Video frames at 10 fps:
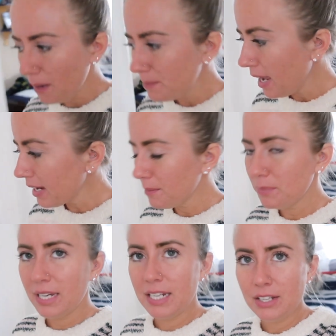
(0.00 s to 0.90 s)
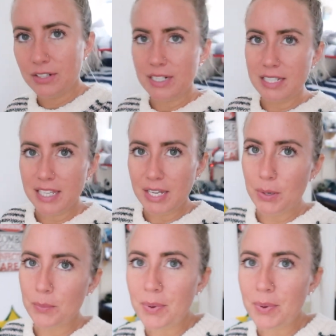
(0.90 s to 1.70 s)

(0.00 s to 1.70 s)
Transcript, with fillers: I'm not complaining or anything,